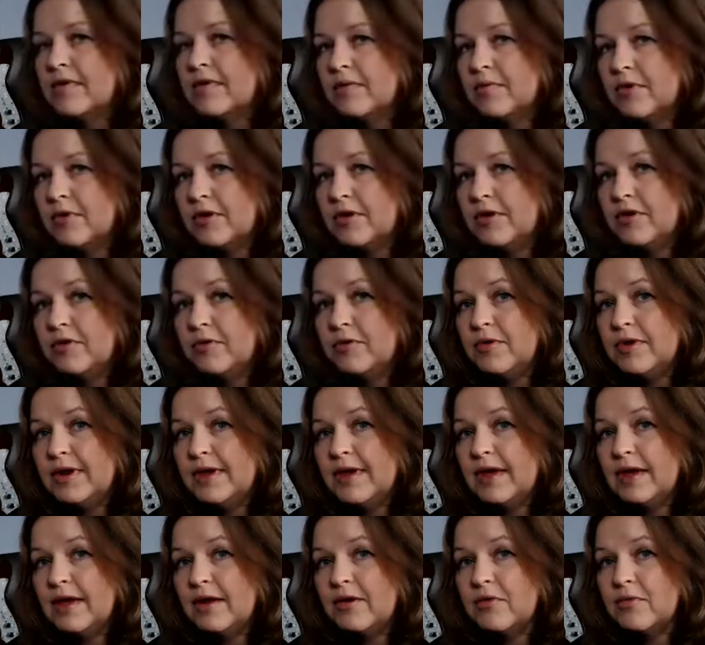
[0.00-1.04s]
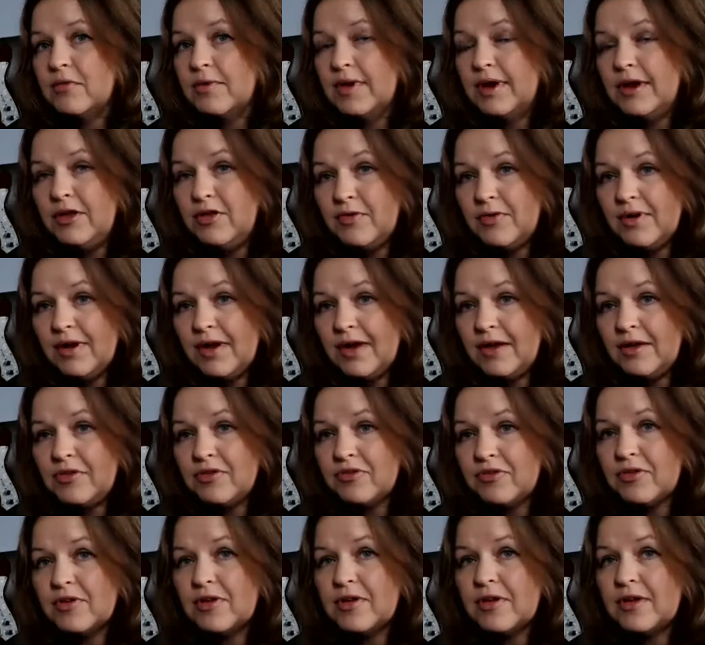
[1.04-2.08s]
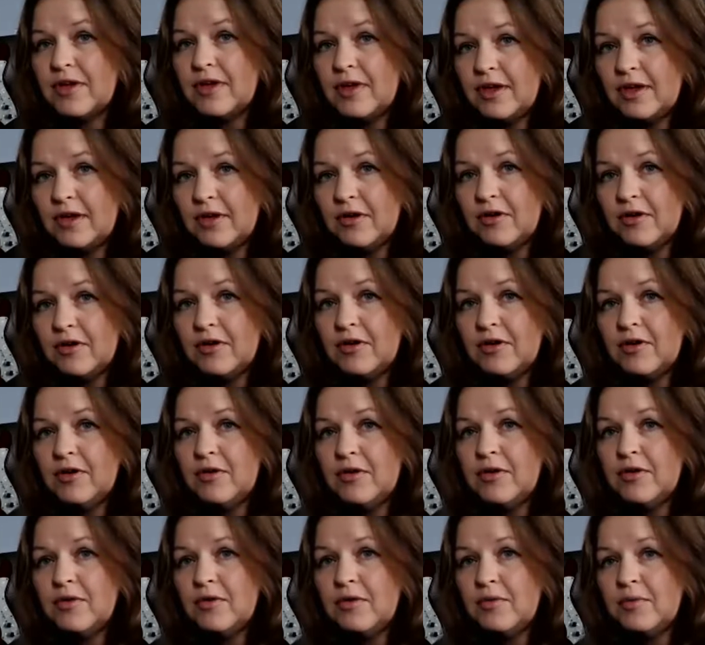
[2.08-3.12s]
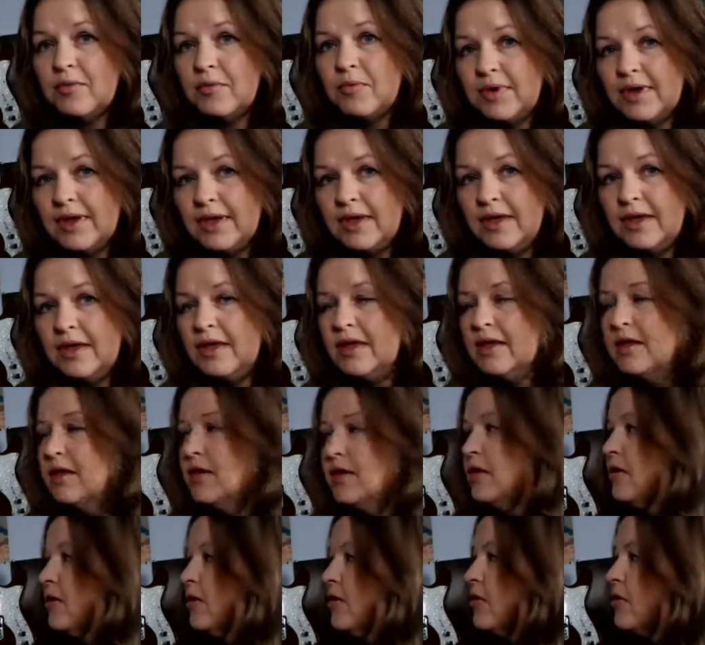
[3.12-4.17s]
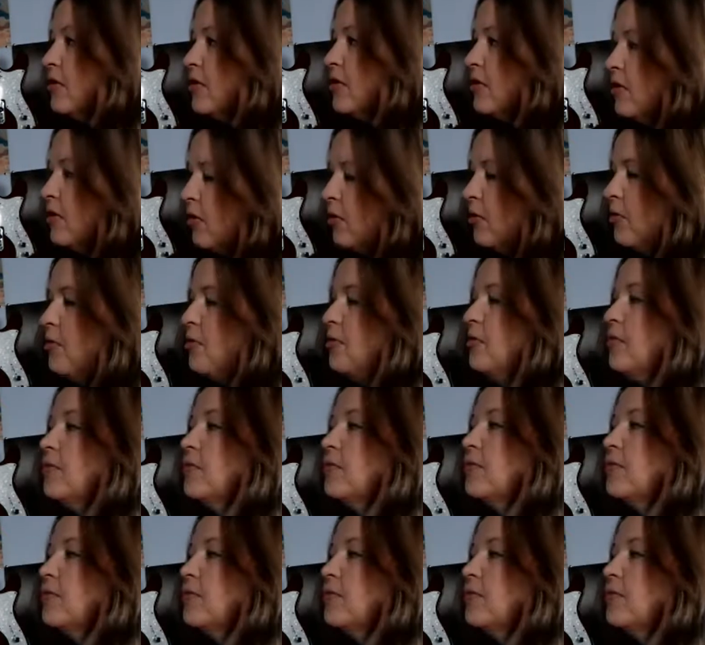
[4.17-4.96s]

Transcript: We're gonna do it again. Ready, you guys? Here we go.